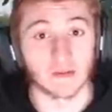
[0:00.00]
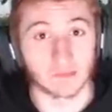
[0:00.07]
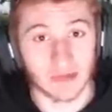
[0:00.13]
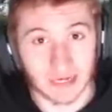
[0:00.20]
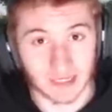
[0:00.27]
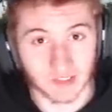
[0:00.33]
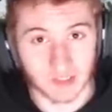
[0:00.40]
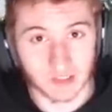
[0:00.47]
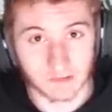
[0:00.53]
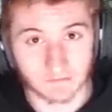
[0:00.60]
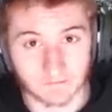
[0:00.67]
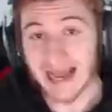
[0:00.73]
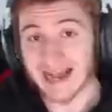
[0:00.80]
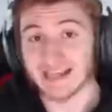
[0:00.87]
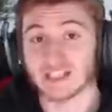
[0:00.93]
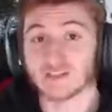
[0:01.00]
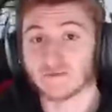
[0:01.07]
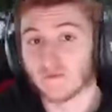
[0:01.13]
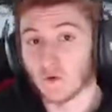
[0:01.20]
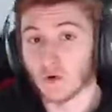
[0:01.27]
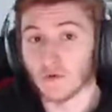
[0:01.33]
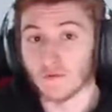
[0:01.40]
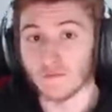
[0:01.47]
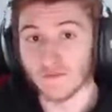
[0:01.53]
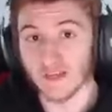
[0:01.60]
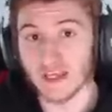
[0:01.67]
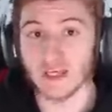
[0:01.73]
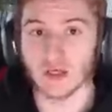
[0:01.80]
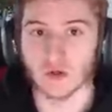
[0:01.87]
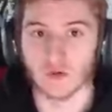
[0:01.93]
the past. As for
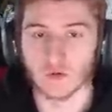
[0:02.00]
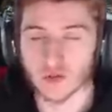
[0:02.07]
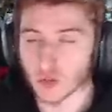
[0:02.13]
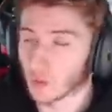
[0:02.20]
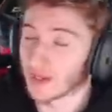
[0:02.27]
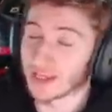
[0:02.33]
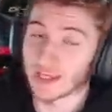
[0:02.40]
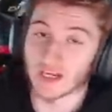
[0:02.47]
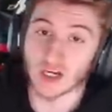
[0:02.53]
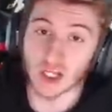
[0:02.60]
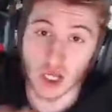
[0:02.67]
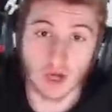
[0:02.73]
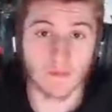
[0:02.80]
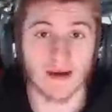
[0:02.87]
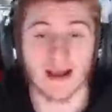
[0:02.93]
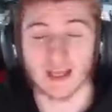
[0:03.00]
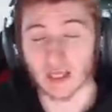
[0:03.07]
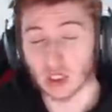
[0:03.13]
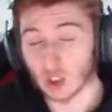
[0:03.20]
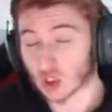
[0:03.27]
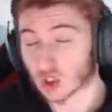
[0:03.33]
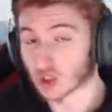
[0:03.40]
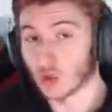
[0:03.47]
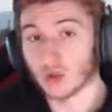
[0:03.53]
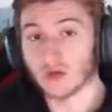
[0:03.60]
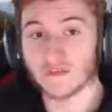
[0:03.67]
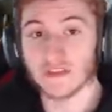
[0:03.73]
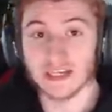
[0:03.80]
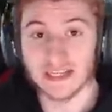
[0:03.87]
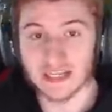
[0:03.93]
vehicles, we can go back and look at all
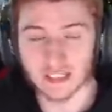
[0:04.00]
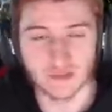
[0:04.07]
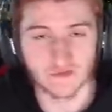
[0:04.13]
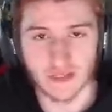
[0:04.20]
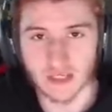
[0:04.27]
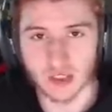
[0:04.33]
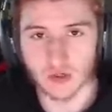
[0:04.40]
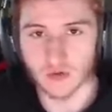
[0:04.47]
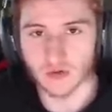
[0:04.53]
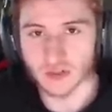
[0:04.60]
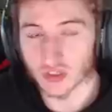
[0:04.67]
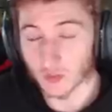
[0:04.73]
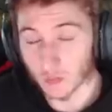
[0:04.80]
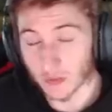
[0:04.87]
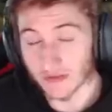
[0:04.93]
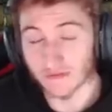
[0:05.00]
of the leaked vehicles that we